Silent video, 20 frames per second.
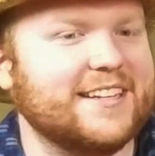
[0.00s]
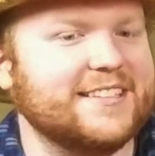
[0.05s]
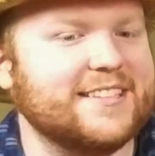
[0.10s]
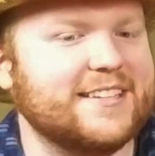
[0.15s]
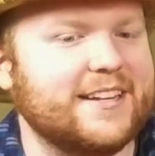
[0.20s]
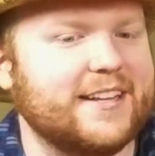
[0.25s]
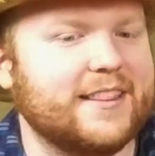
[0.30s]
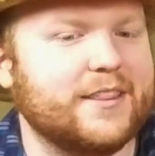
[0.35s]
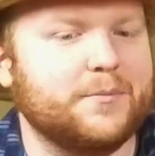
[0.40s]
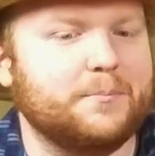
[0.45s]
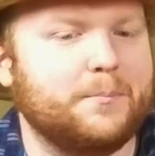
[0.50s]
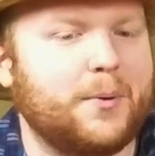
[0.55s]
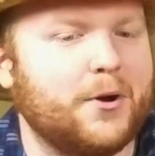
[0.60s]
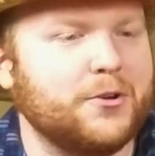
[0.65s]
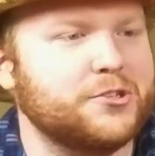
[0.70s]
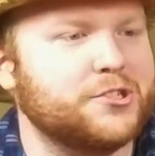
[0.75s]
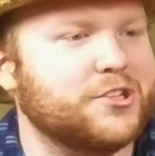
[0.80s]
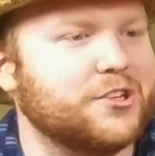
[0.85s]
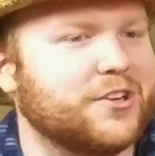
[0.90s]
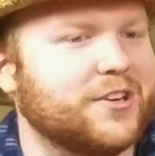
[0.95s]
Like, it doesn't... The
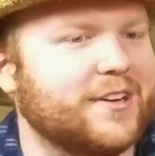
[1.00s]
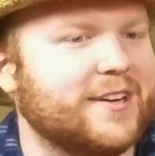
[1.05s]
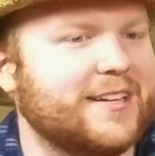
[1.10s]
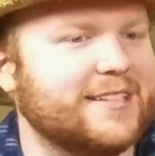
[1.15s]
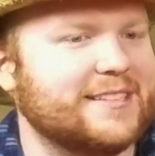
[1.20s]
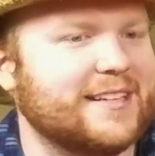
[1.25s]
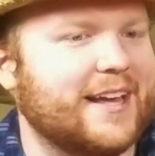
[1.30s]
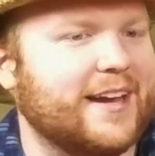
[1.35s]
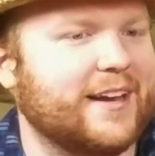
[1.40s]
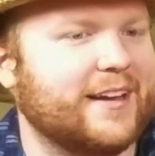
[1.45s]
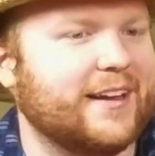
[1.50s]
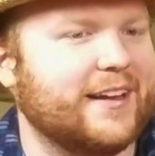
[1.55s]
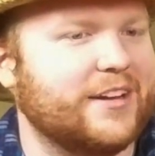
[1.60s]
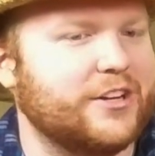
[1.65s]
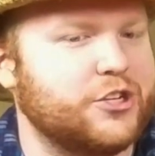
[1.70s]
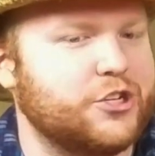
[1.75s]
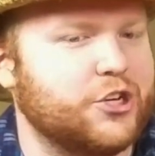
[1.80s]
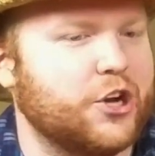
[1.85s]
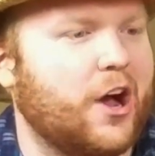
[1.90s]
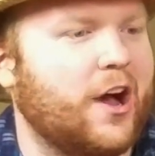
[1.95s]
poster is
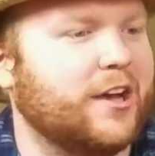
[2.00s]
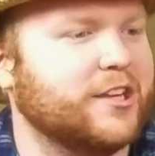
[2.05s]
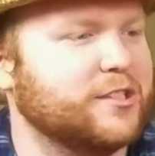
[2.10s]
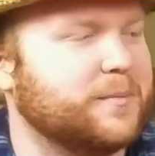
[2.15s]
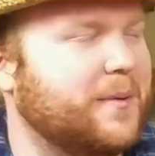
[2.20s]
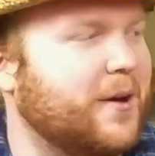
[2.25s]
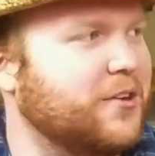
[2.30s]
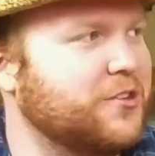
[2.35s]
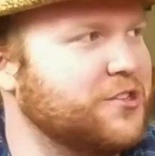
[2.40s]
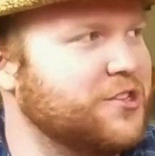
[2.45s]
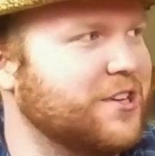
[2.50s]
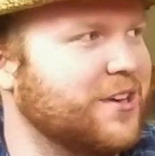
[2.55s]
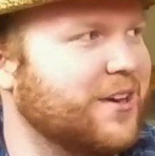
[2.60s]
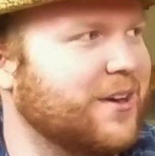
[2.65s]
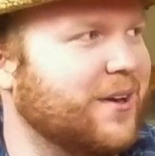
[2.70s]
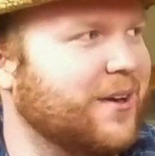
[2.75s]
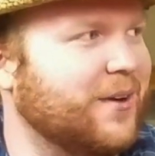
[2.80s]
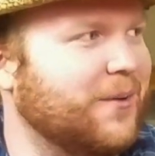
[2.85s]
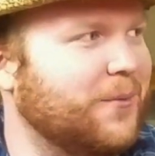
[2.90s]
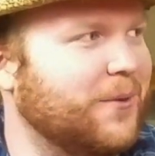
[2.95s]
like Jaws
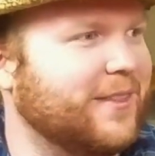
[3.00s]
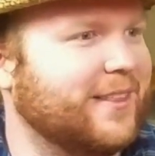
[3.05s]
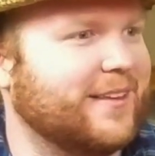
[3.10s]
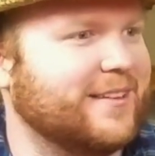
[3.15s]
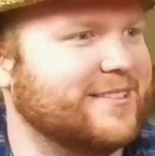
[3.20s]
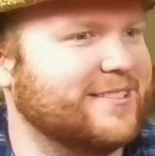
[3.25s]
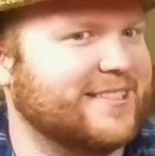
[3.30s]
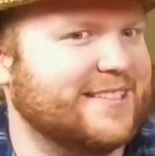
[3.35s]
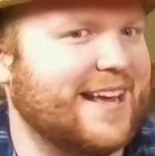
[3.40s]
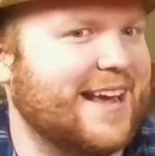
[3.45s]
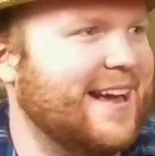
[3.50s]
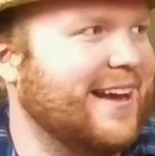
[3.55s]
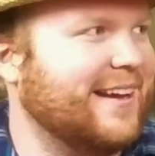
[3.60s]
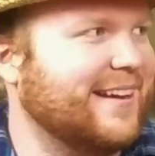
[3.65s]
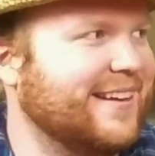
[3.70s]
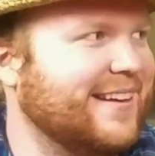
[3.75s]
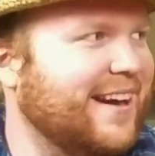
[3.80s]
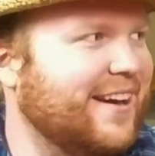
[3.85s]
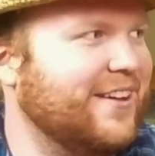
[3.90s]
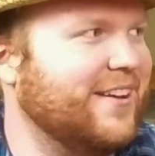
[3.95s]
poster with a
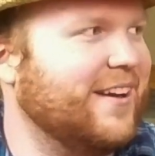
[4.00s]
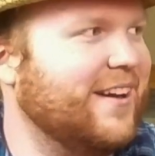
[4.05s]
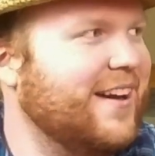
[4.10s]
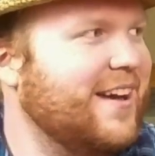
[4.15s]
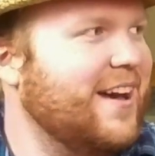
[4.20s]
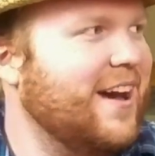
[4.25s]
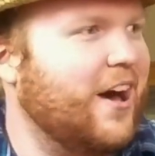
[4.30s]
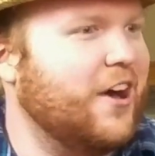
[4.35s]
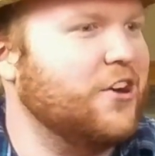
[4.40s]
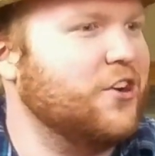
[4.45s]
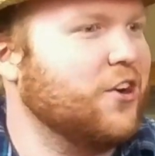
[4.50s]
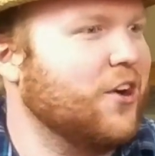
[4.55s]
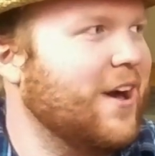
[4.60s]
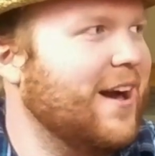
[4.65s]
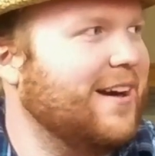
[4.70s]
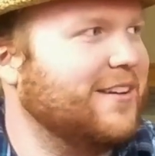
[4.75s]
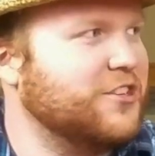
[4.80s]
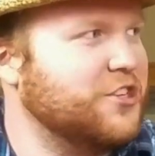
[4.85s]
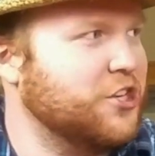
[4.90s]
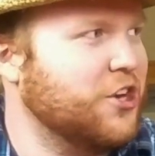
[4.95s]
snake, an
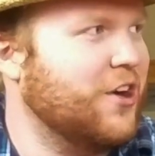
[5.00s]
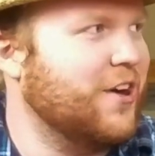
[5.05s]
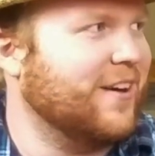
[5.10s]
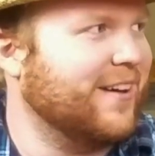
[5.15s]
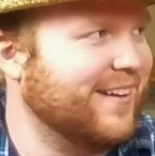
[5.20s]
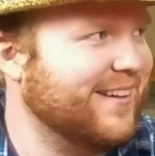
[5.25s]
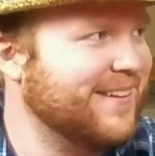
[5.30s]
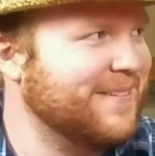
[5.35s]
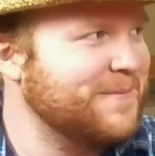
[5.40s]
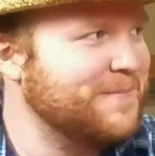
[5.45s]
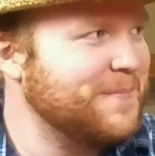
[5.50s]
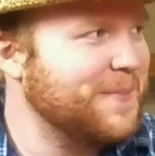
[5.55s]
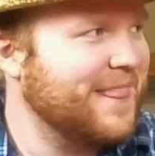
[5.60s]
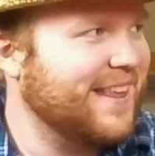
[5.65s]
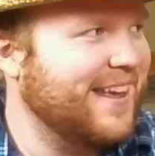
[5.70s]
underground shark.